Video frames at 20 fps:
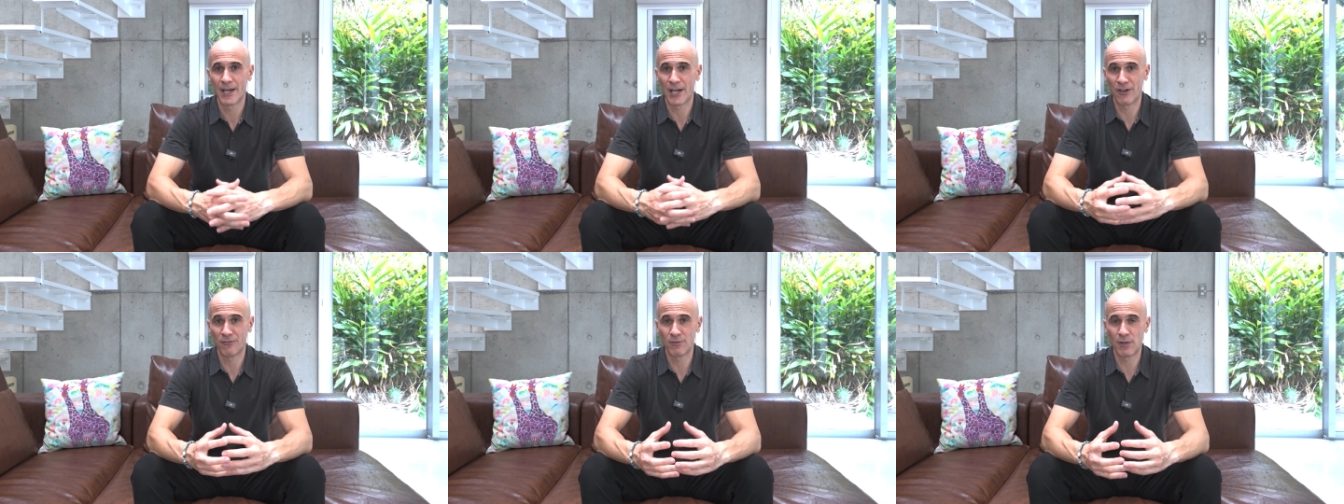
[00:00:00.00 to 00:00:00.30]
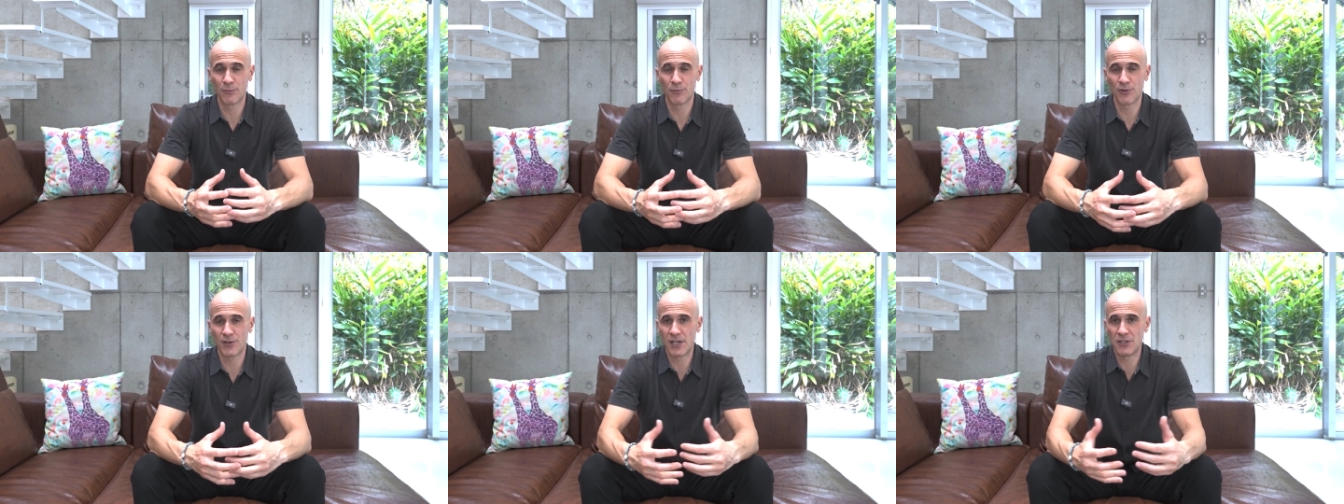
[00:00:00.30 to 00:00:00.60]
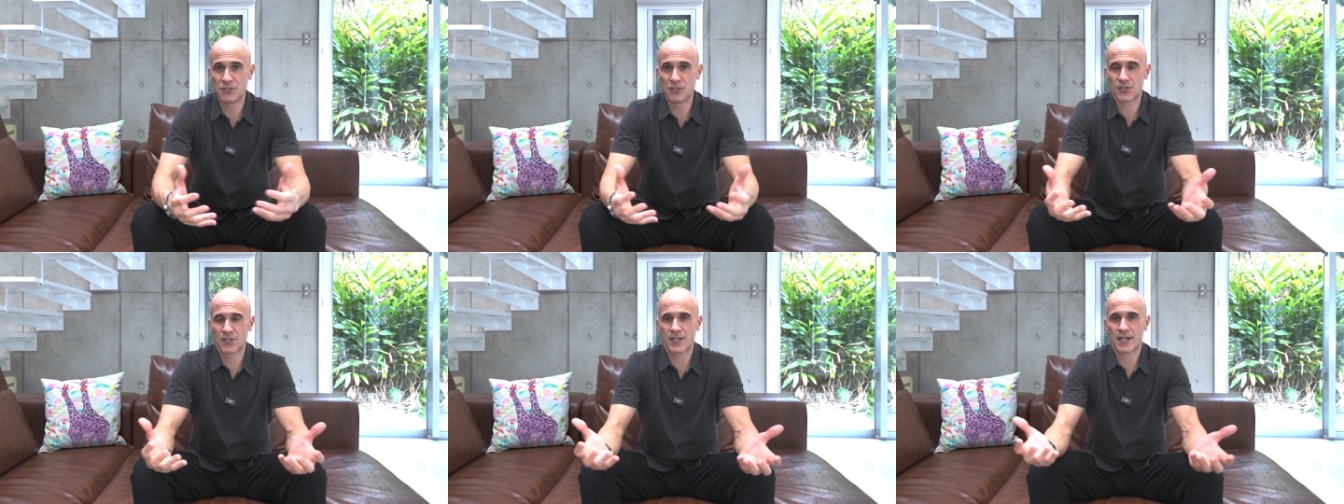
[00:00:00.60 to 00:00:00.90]
I remember
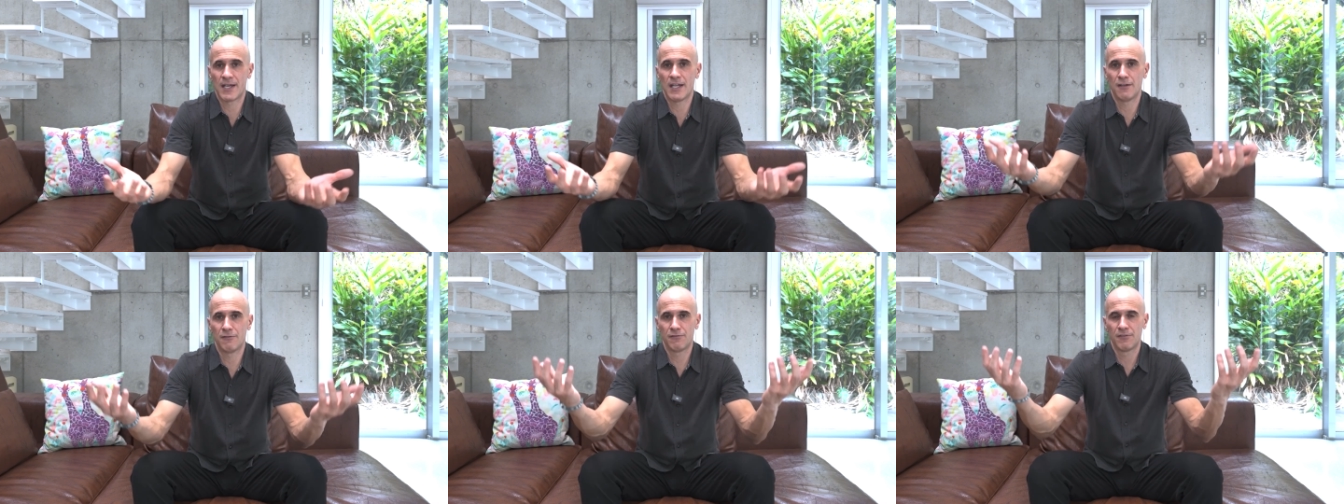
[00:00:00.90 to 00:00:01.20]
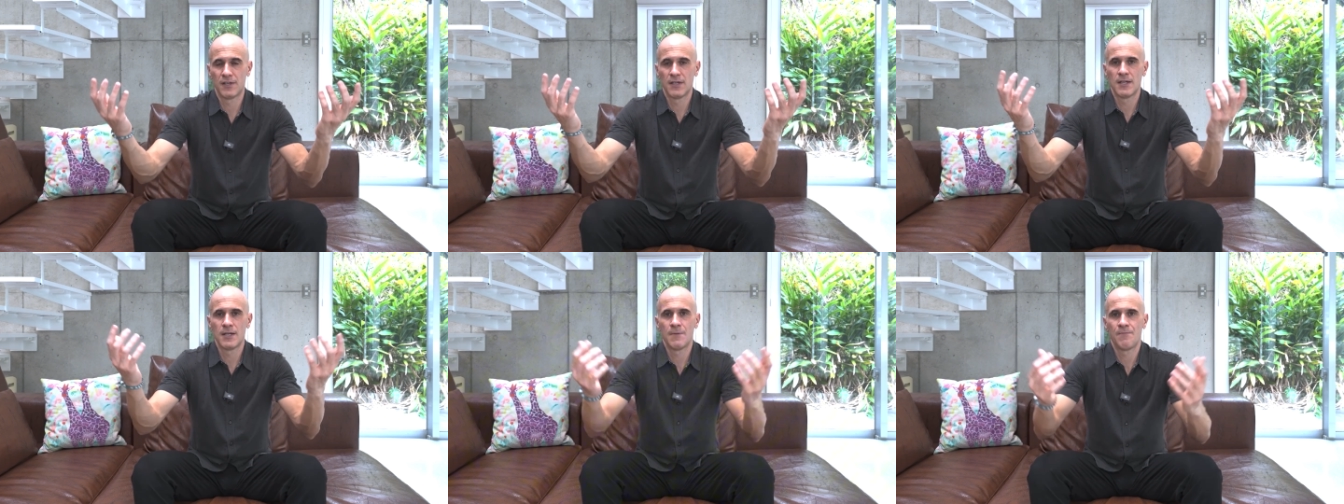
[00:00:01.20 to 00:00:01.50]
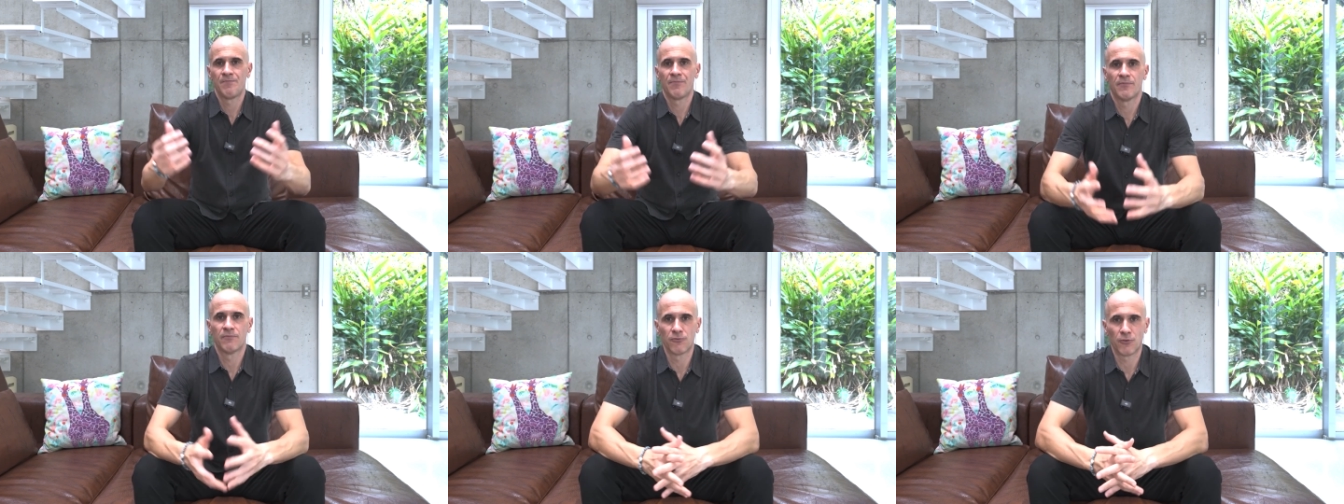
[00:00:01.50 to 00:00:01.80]
he just kind of
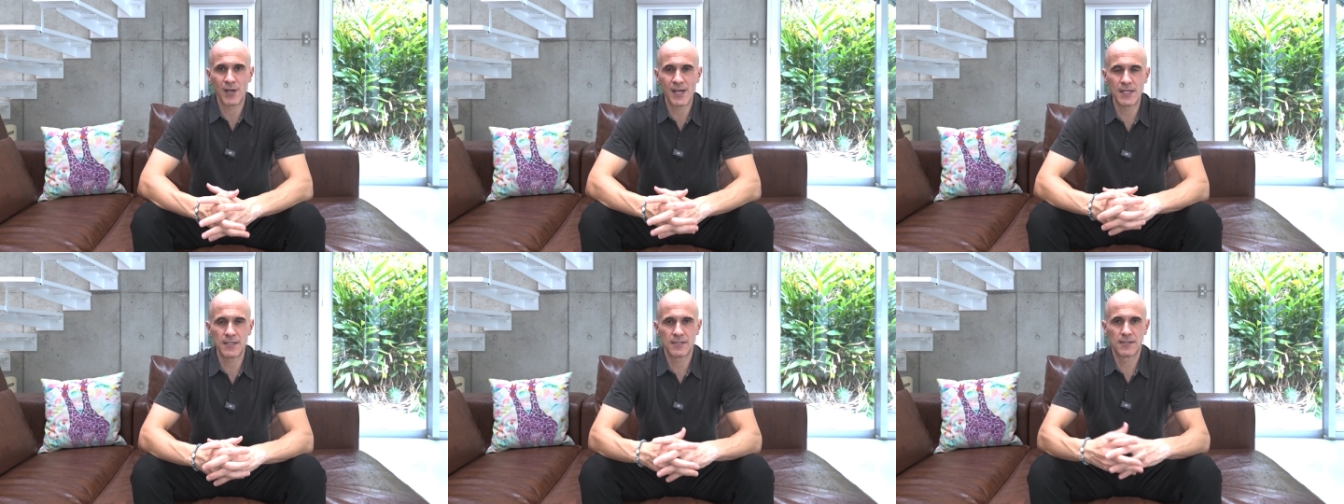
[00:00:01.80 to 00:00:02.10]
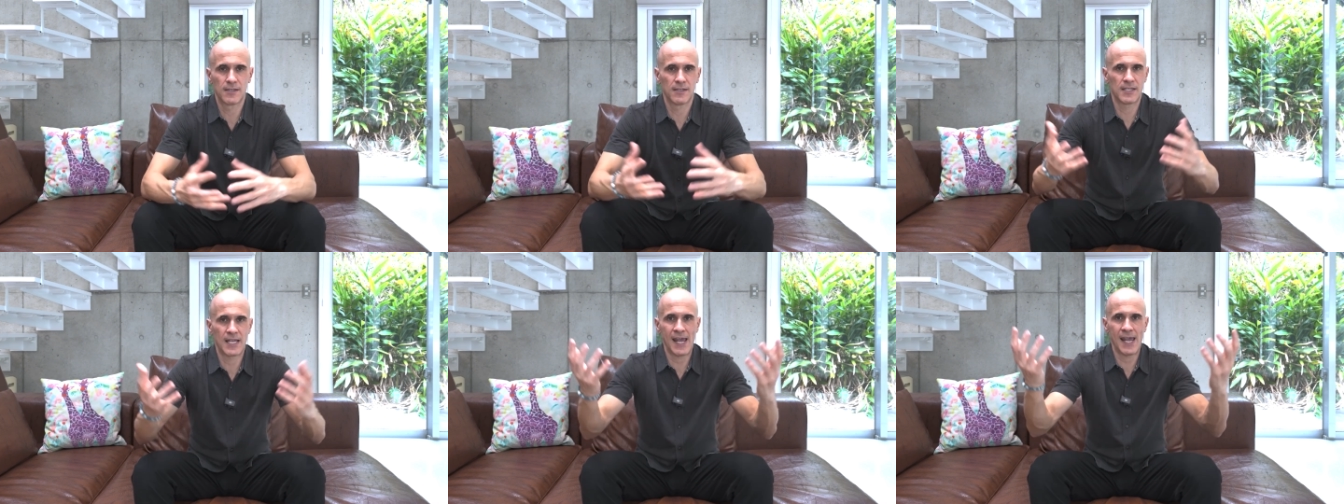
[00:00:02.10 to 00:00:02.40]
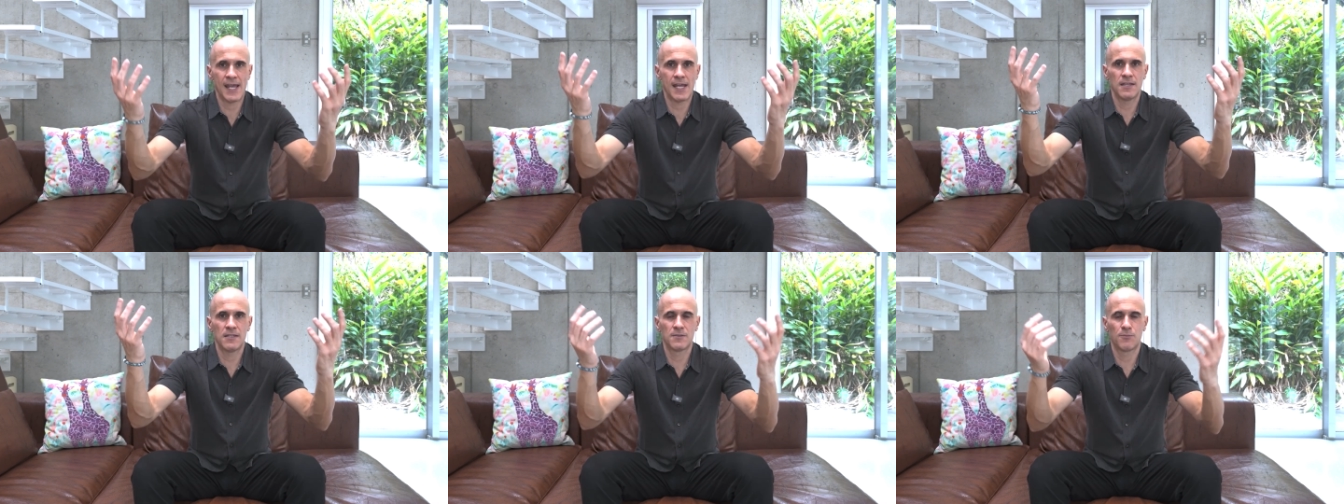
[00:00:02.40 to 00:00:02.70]
raised his
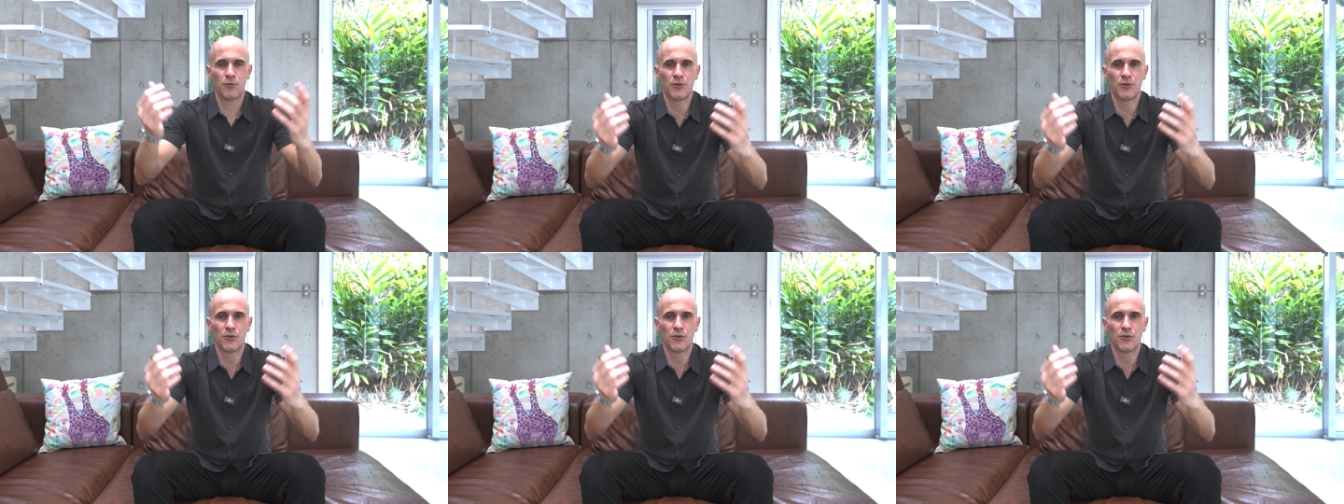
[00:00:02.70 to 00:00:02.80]
hands,